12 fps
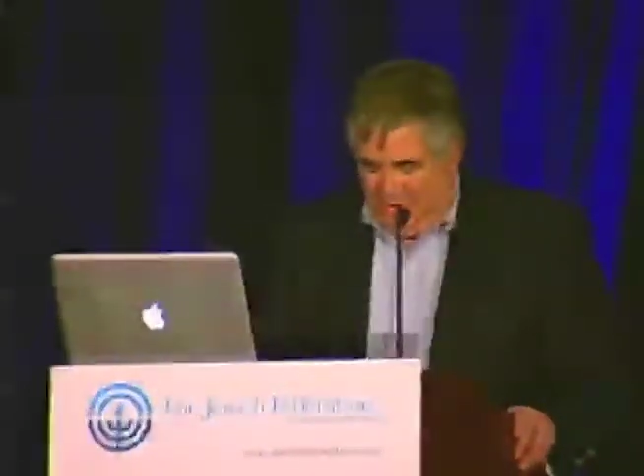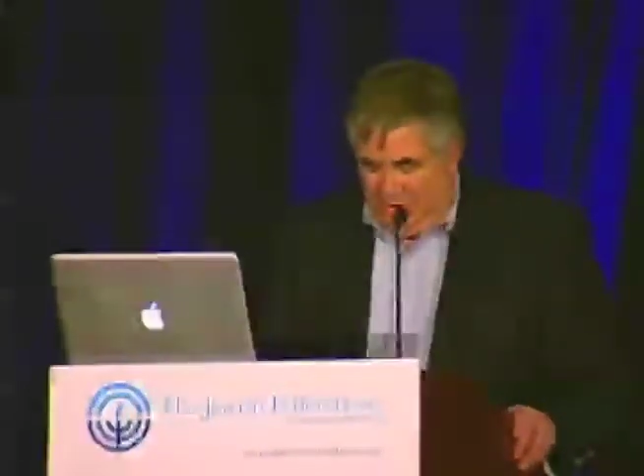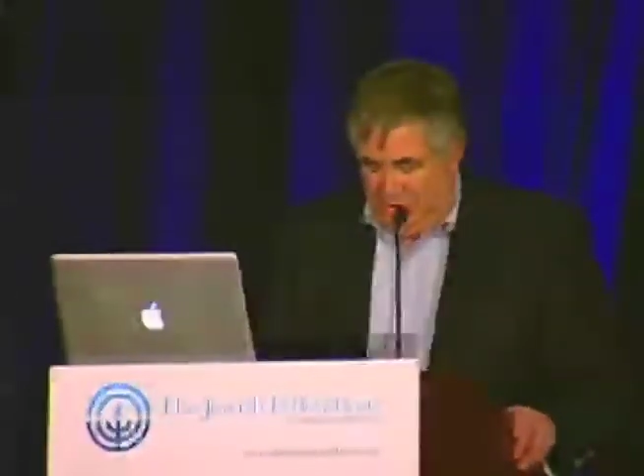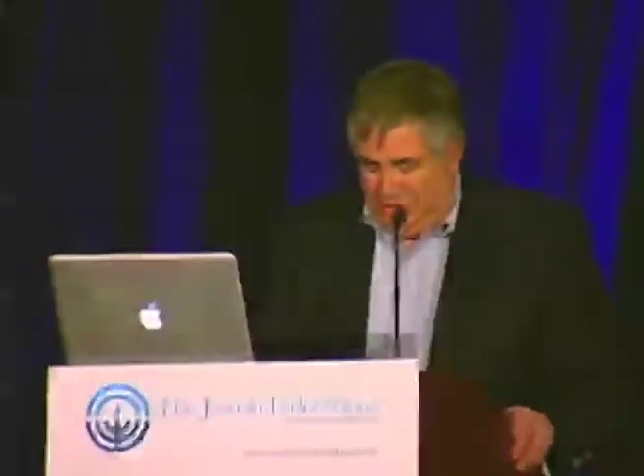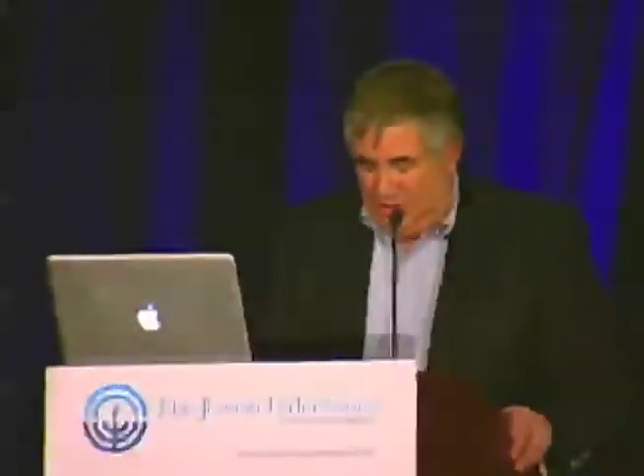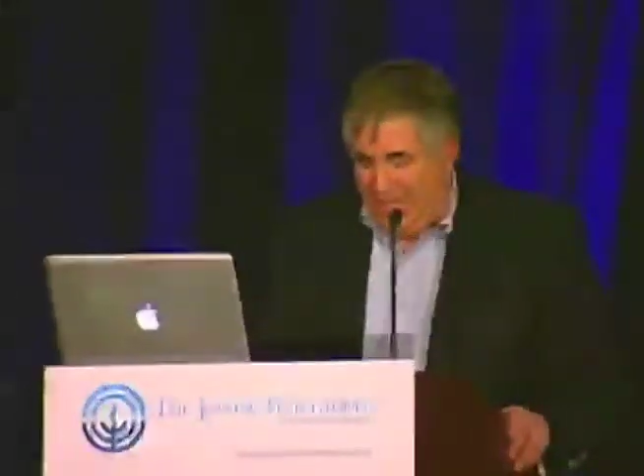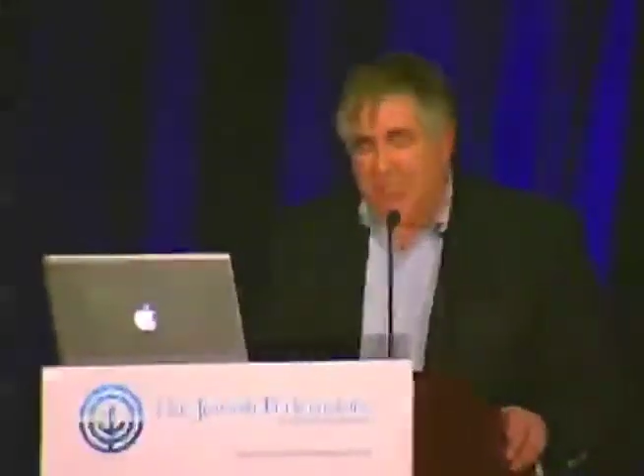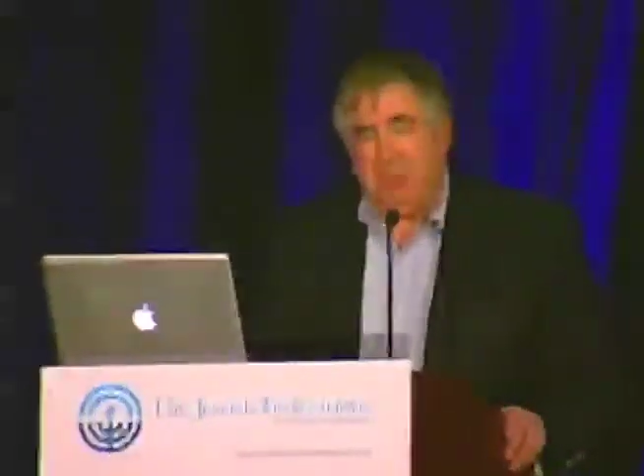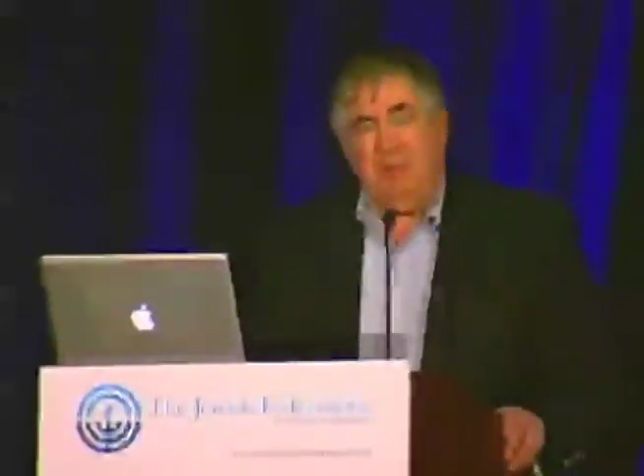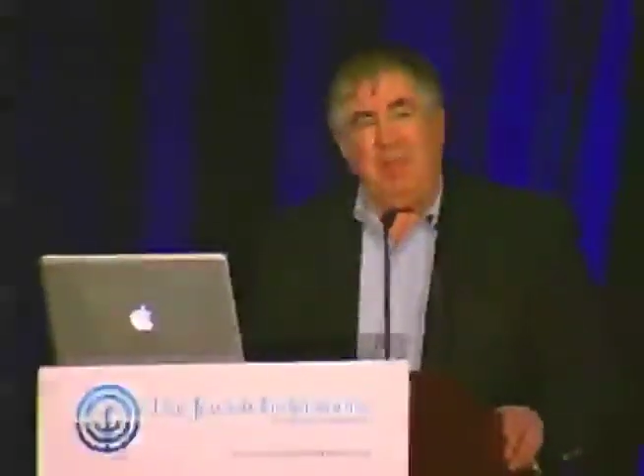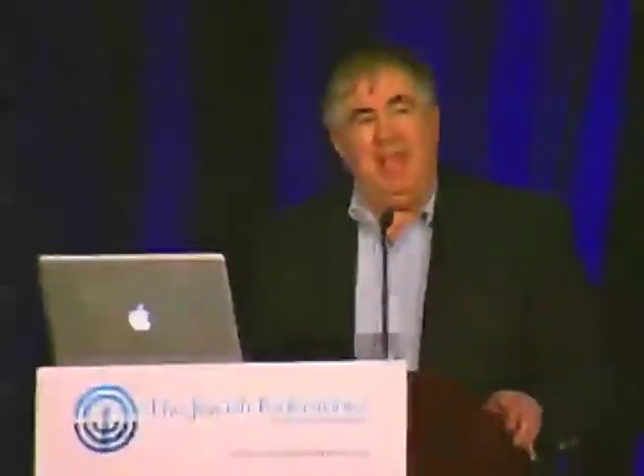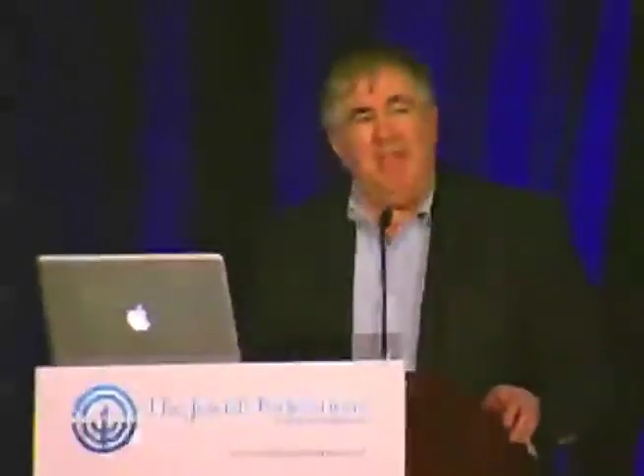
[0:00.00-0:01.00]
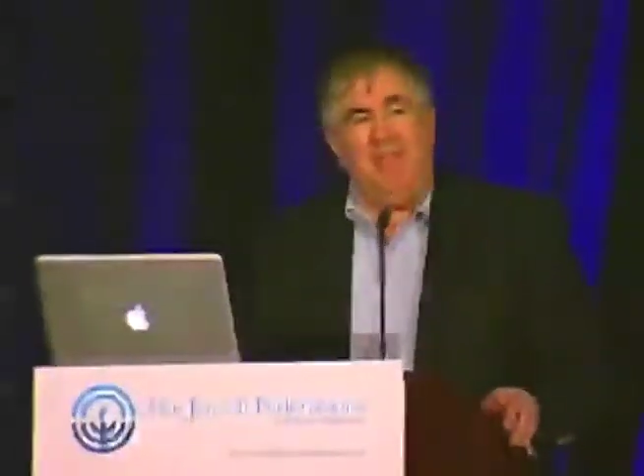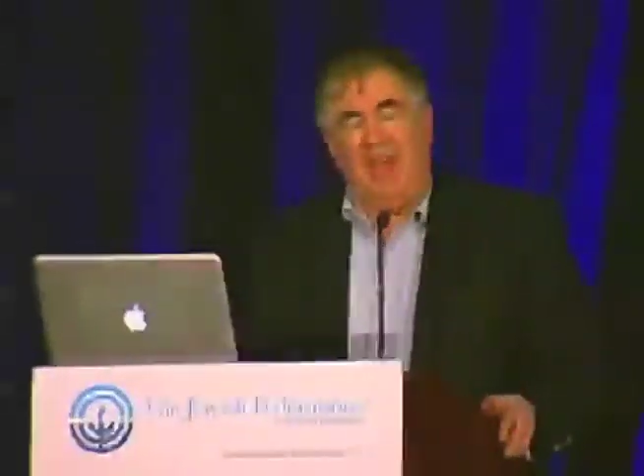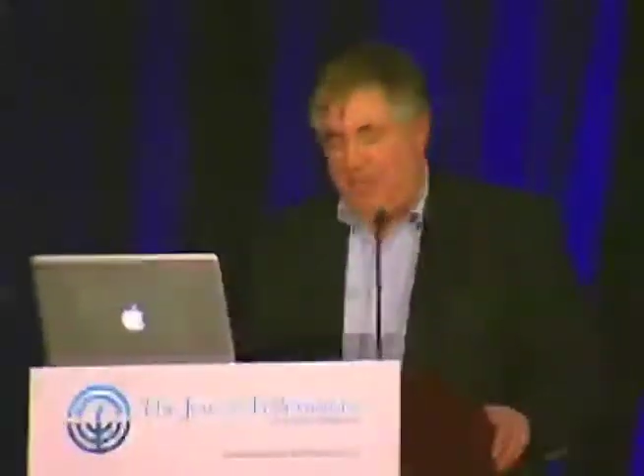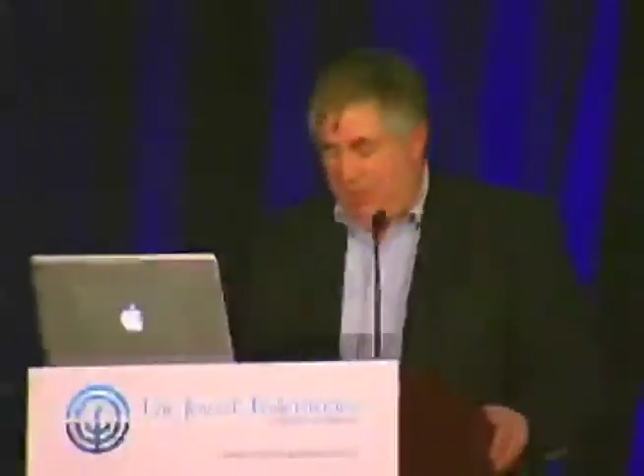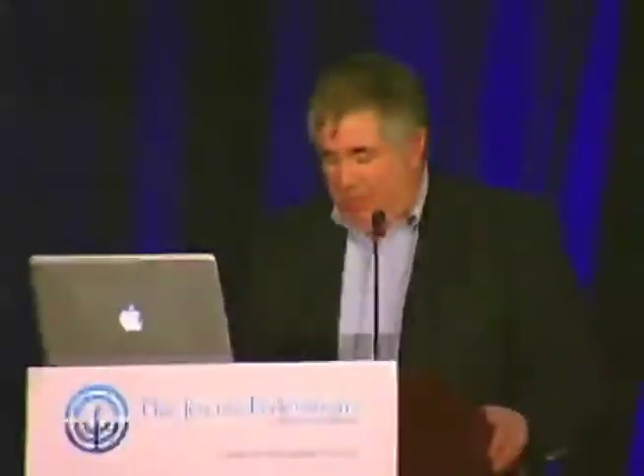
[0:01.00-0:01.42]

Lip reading: She has been the event